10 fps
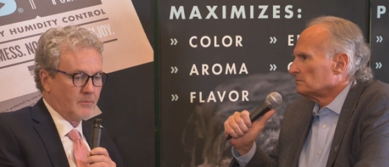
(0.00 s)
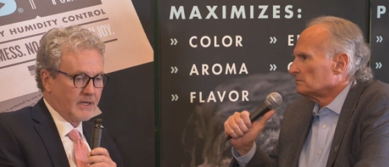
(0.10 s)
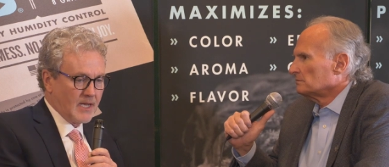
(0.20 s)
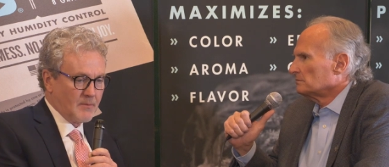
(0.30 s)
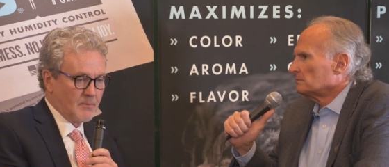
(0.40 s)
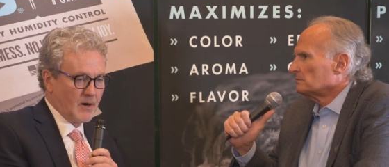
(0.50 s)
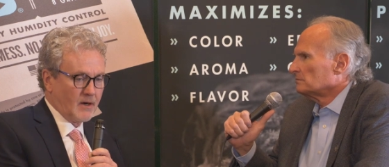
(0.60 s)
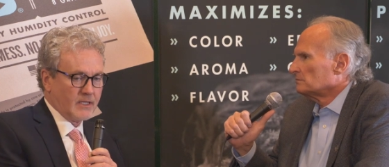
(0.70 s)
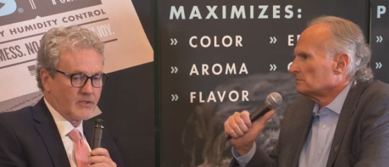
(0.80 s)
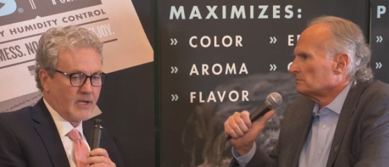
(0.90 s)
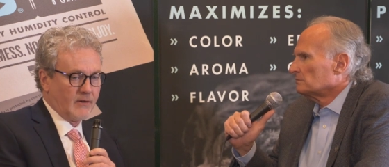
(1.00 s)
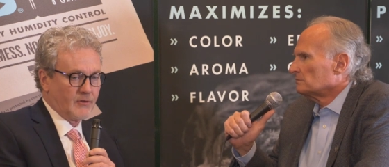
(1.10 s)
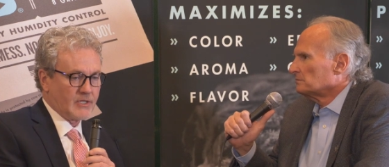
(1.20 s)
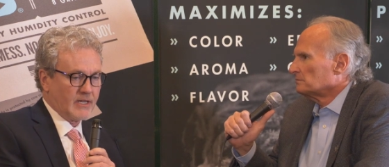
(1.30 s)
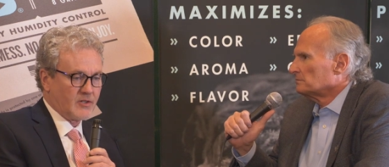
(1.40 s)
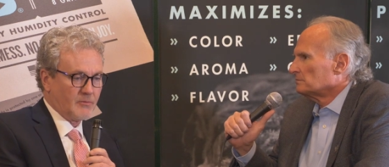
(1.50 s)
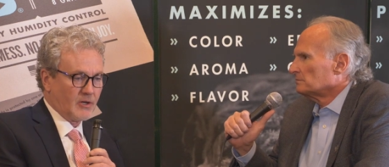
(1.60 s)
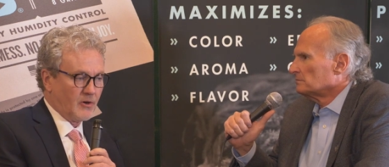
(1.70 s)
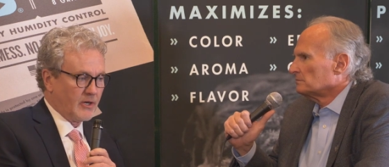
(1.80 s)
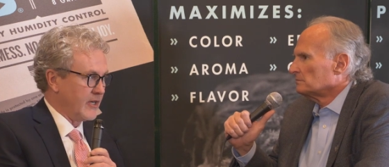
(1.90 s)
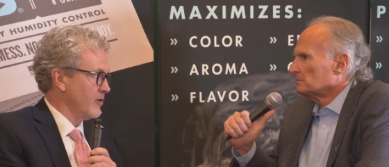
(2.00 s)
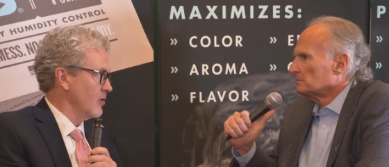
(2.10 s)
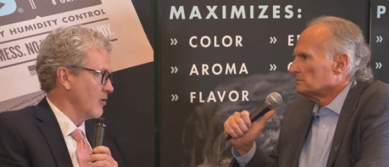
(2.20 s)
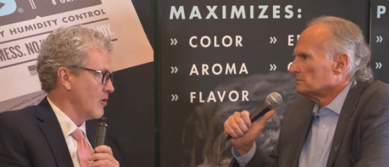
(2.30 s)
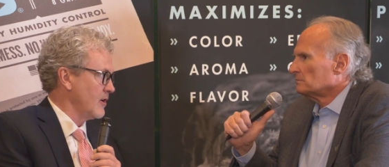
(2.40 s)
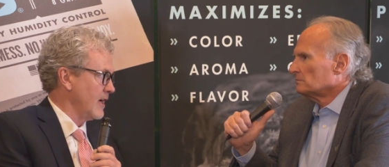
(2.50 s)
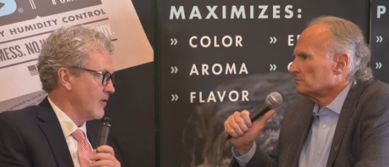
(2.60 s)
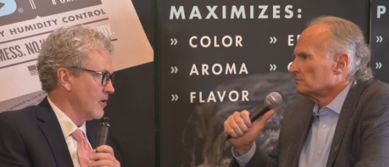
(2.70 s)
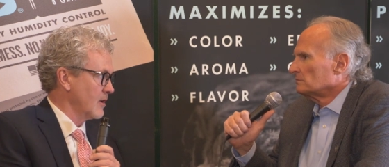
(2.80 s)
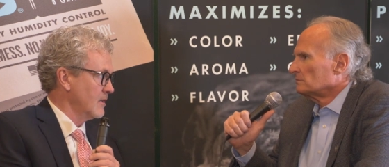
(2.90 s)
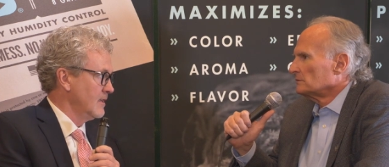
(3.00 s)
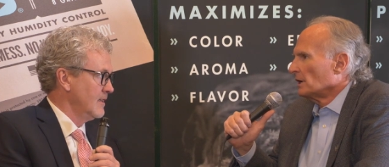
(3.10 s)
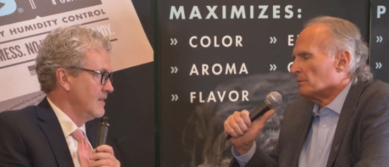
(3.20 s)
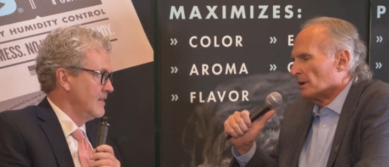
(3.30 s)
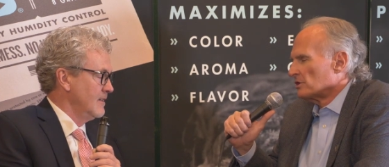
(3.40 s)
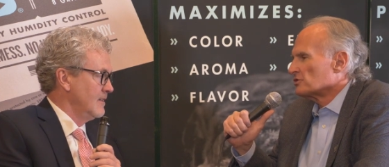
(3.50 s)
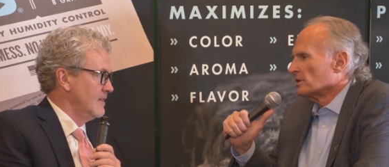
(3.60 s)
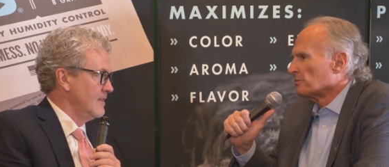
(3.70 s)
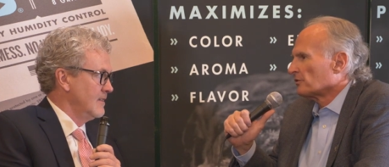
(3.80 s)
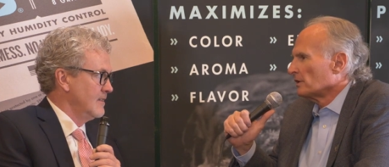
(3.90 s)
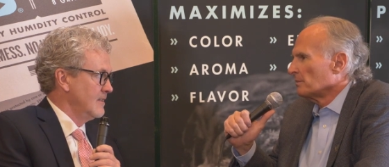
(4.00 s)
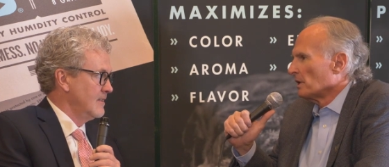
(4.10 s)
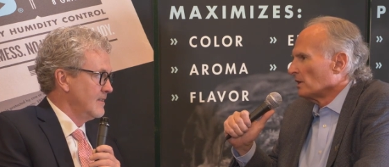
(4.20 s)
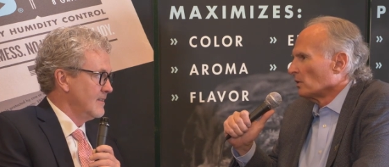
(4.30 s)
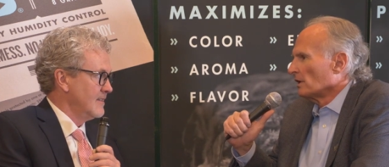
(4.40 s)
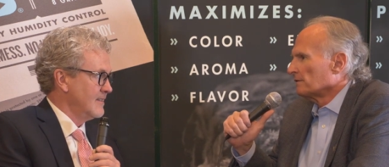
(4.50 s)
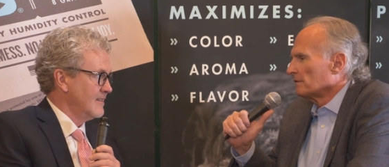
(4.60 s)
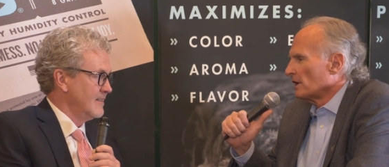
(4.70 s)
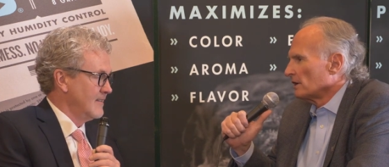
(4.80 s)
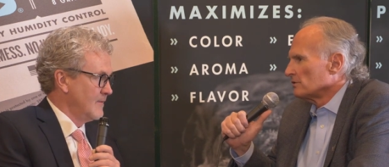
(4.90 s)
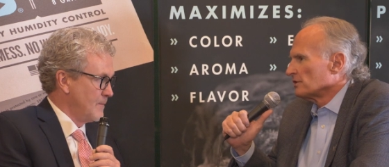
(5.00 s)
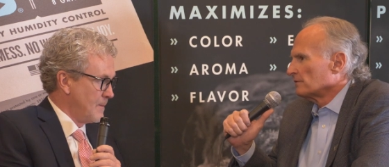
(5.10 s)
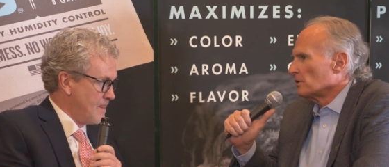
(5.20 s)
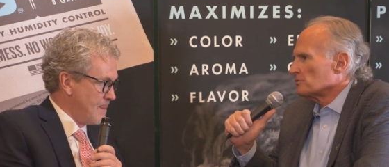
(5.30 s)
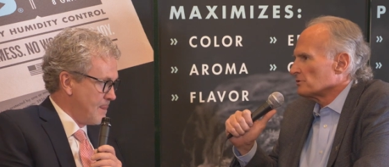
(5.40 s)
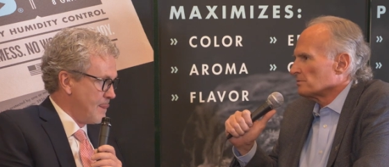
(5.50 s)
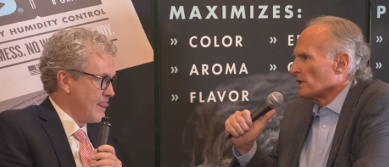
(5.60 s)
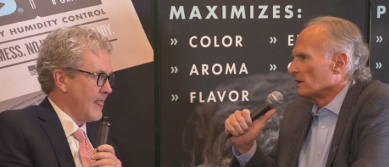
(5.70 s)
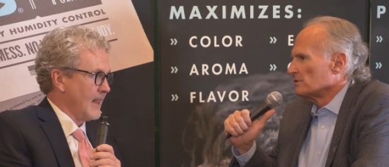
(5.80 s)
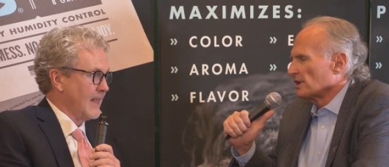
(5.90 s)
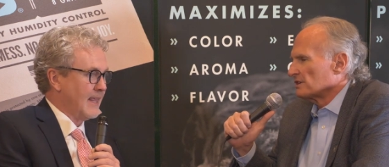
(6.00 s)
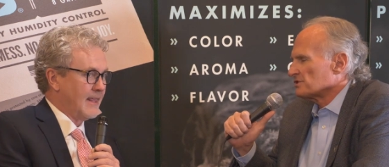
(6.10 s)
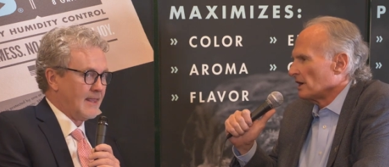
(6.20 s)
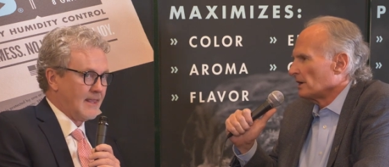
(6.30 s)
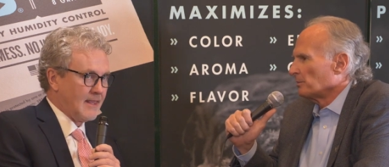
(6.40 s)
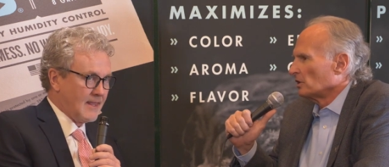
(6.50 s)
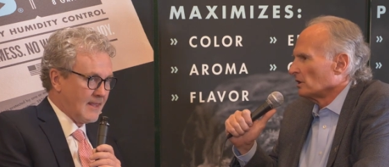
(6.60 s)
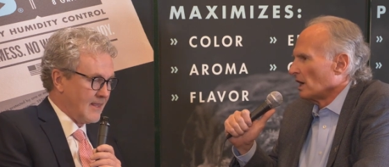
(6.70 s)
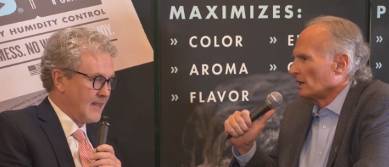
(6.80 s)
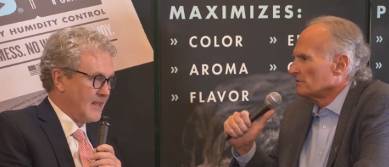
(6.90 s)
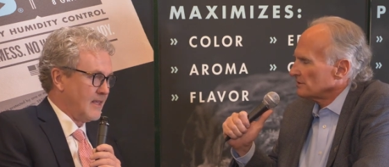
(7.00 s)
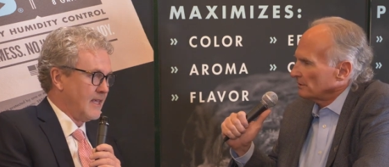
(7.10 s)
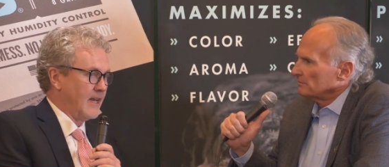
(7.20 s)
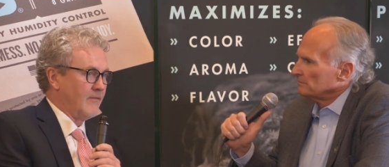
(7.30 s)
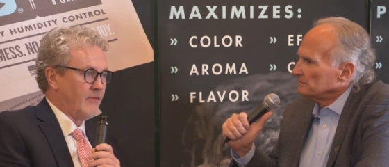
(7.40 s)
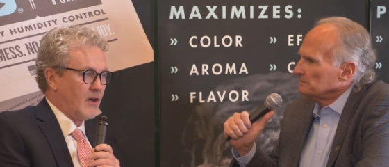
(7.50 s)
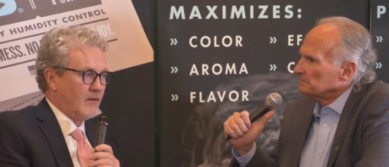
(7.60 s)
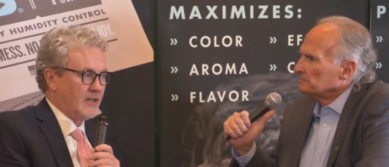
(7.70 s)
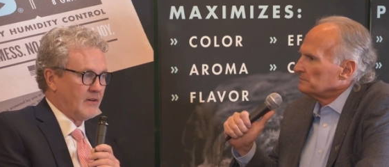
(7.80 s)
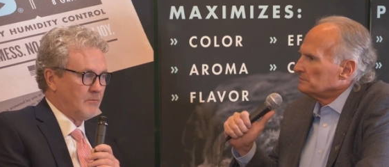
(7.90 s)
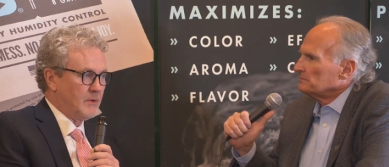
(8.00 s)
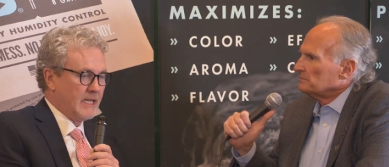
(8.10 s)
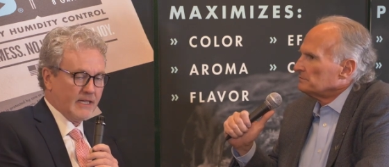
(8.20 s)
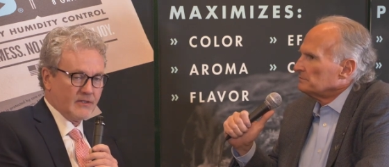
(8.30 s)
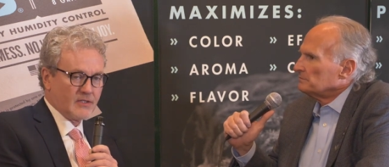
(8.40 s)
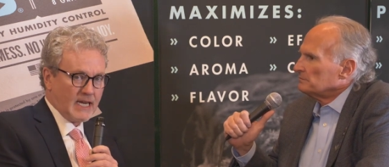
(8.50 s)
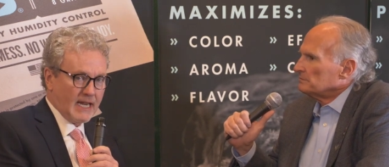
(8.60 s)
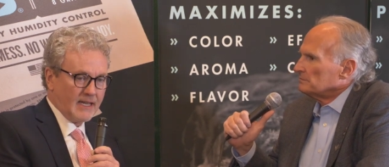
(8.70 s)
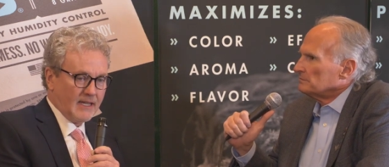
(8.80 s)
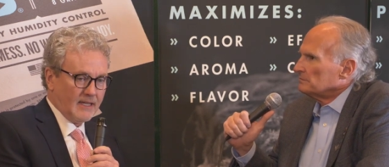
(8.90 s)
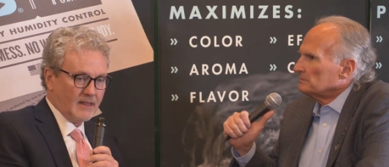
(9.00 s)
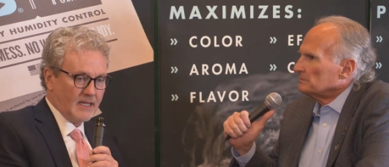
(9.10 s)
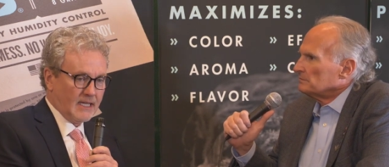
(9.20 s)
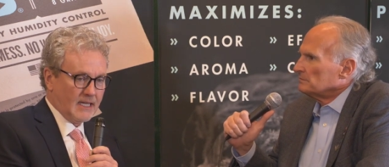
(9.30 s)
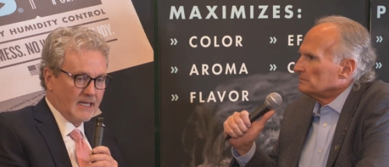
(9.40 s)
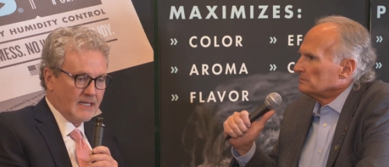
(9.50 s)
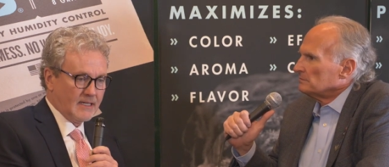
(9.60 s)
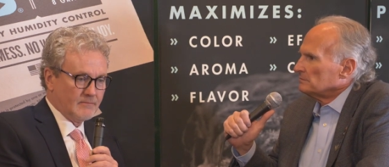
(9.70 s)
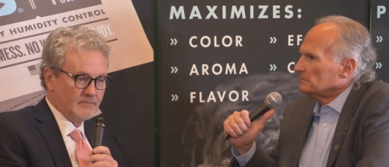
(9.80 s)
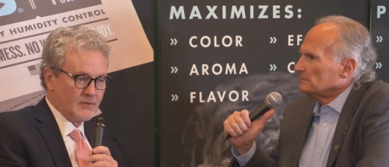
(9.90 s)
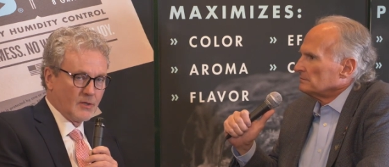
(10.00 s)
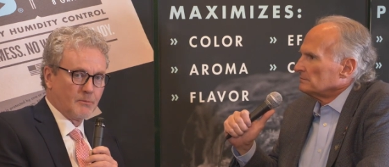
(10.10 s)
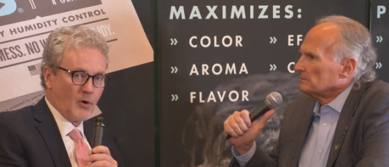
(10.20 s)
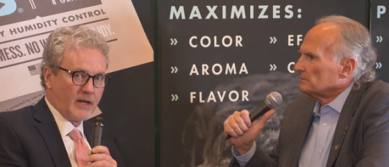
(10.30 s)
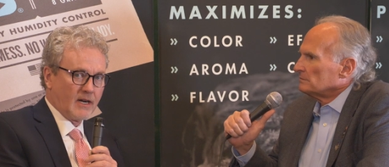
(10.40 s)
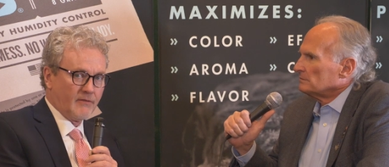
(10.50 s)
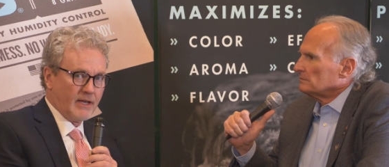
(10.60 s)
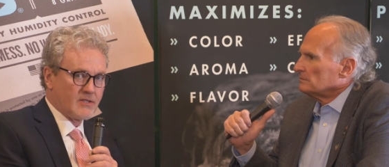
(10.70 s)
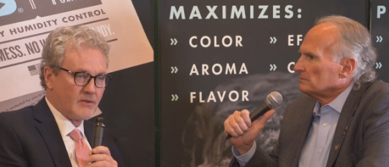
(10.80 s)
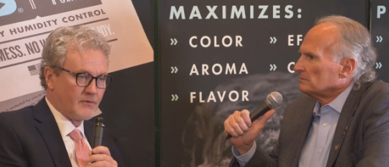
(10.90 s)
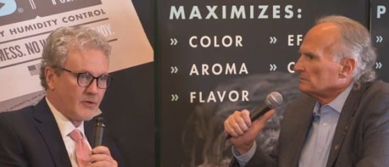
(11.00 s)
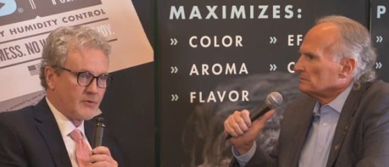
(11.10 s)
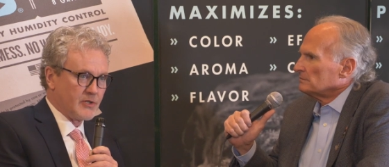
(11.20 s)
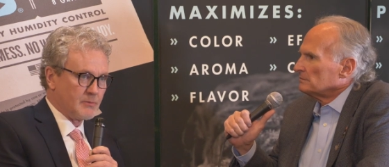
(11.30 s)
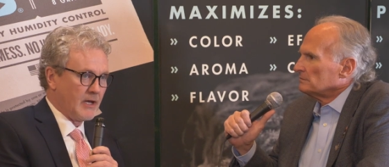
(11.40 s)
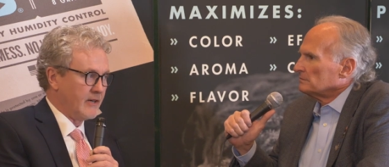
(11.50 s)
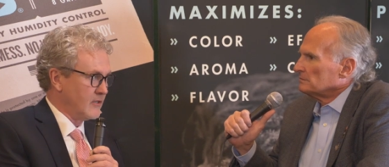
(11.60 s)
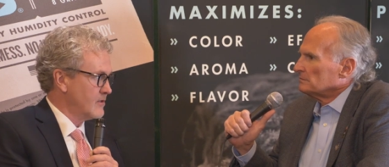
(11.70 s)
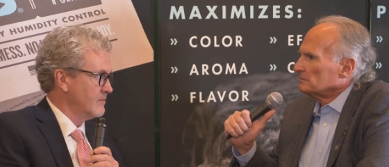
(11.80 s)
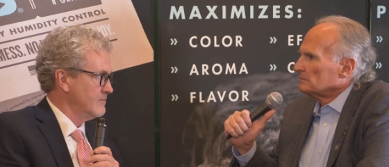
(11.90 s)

Speaker 1: become a part of this conversation by going to hero grown dot org. And membership's free, by the way, for veterans and first responders.
Speaker 2: They can sign up online. So.
Speaker 1: Get involved and be at stake in the um, supporting our vets and first responders.